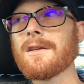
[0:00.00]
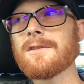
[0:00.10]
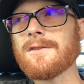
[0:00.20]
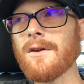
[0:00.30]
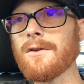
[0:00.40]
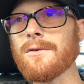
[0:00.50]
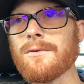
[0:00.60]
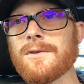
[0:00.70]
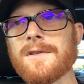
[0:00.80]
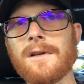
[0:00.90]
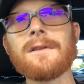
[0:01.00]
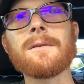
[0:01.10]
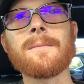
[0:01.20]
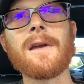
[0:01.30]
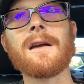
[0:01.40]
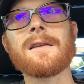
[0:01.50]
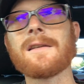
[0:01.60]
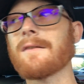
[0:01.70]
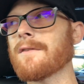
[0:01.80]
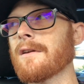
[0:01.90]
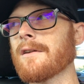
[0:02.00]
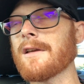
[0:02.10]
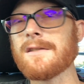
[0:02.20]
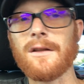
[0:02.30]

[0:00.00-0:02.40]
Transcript: so seldom cars have nowadays.